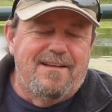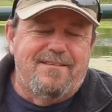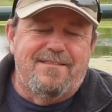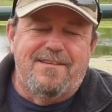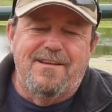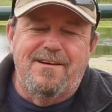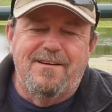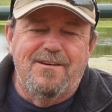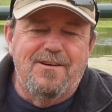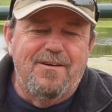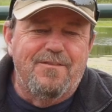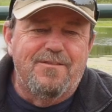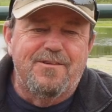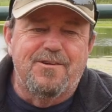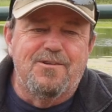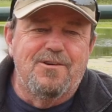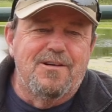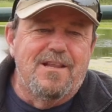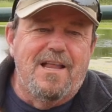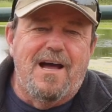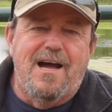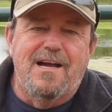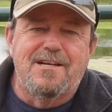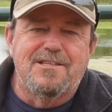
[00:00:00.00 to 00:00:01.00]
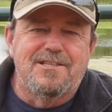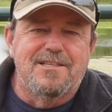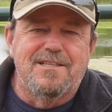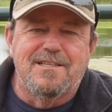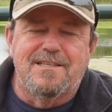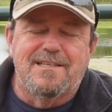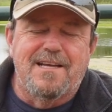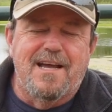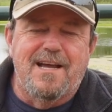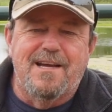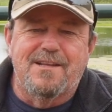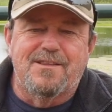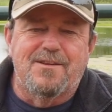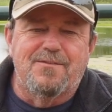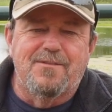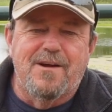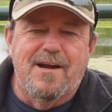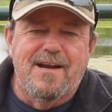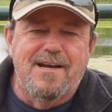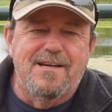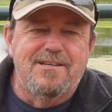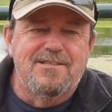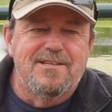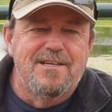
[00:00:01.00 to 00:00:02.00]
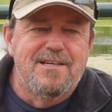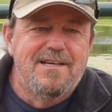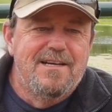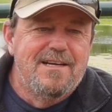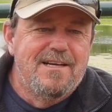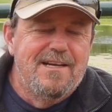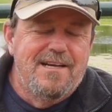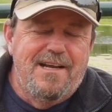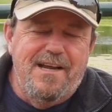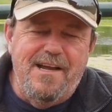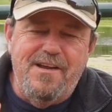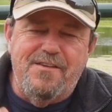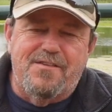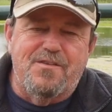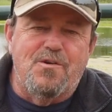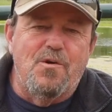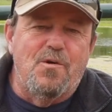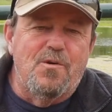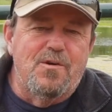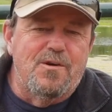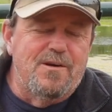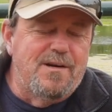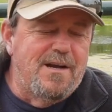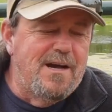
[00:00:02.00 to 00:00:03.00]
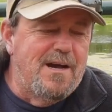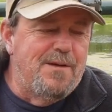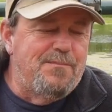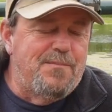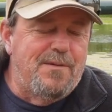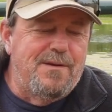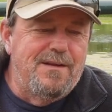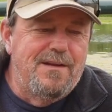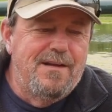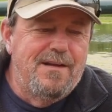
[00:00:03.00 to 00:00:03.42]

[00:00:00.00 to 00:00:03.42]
I sent it over to Elijah at Day at the Range. He scored it up.